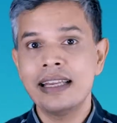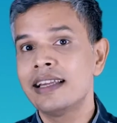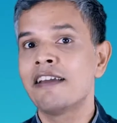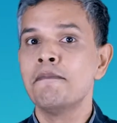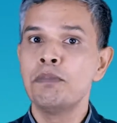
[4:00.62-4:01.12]

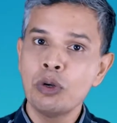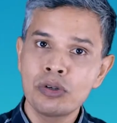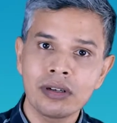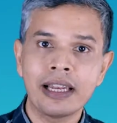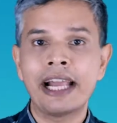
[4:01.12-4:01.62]
in
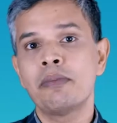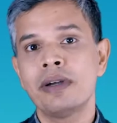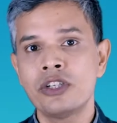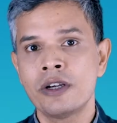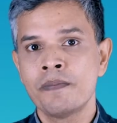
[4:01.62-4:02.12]
computer
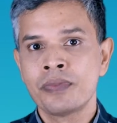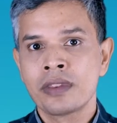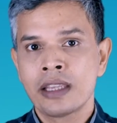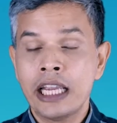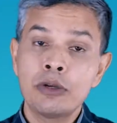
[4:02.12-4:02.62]
language,
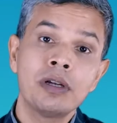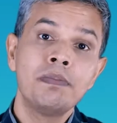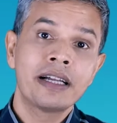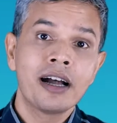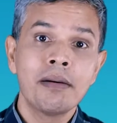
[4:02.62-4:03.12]
it will
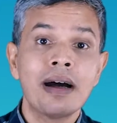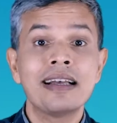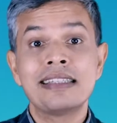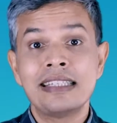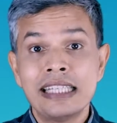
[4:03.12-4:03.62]
become
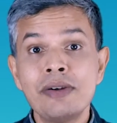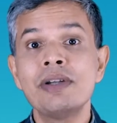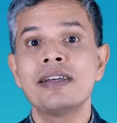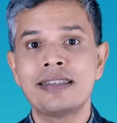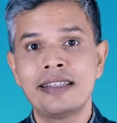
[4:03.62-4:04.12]
a
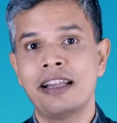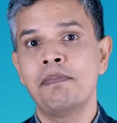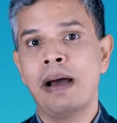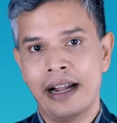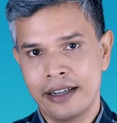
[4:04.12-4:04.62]
serious
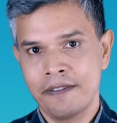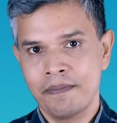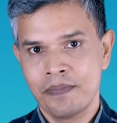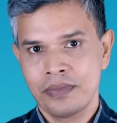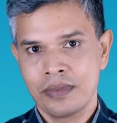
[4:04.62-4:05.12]
setback.
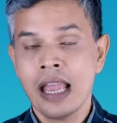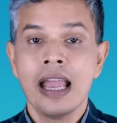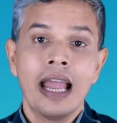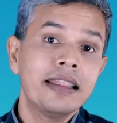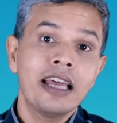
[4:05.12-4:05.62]

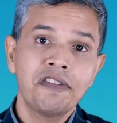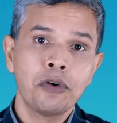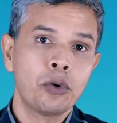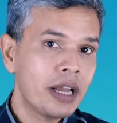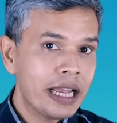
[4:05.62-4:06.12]
And
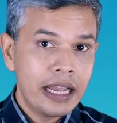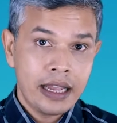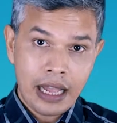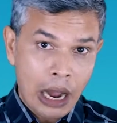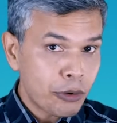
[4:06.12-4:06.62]
therefore,
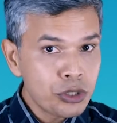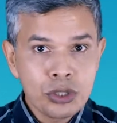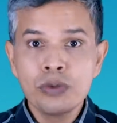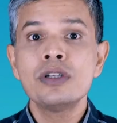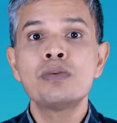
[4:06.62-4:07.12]
our
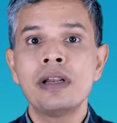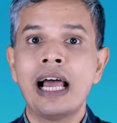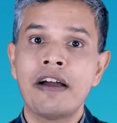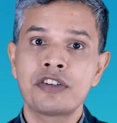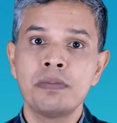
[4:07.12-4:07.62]
students will
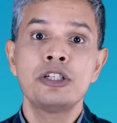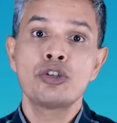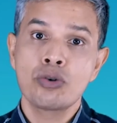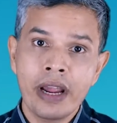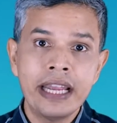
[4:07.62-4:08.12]
have to be
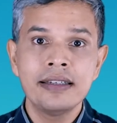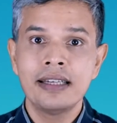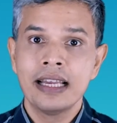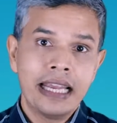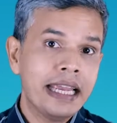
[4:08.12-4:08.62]

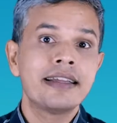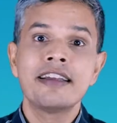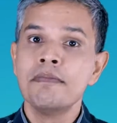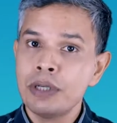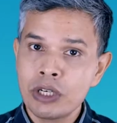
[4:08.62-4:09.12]
trained in
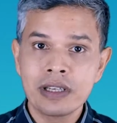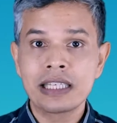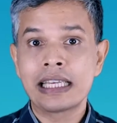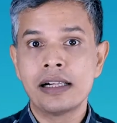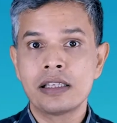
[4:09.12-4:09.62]
computing
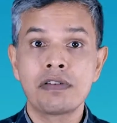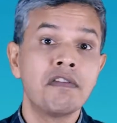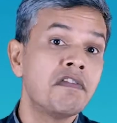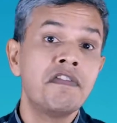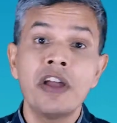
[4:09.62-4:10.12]
skills
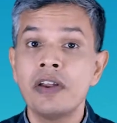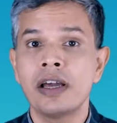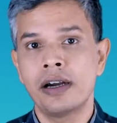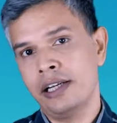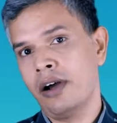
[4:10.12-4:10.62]
from
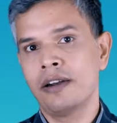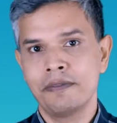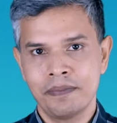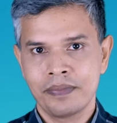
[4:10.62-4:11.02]
very early on.